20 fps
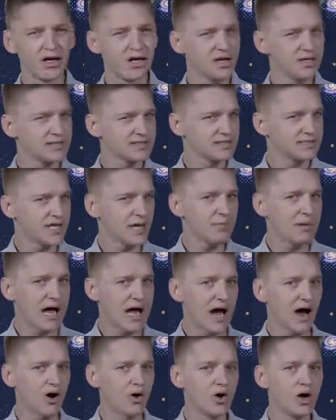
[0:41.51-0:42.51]

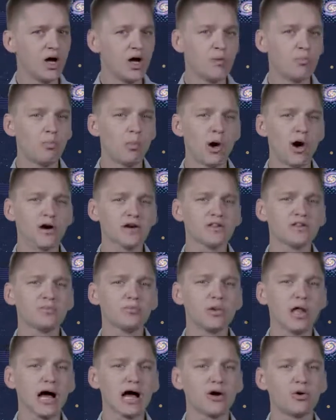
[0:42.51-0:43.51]
Somehow, part of the
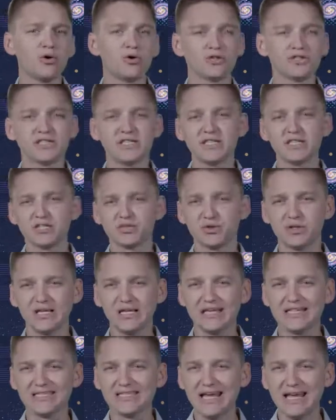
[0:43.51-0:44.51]
black hole's history
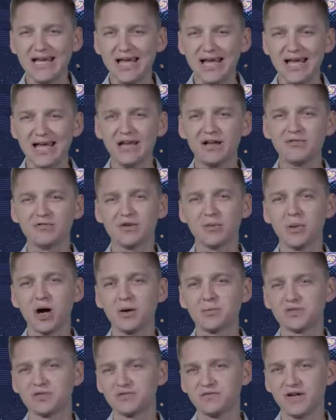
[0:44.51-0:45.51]
is hidden from
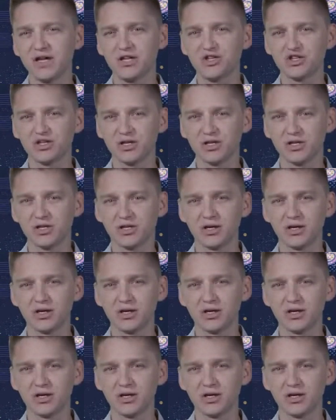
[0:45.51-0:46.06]
observation,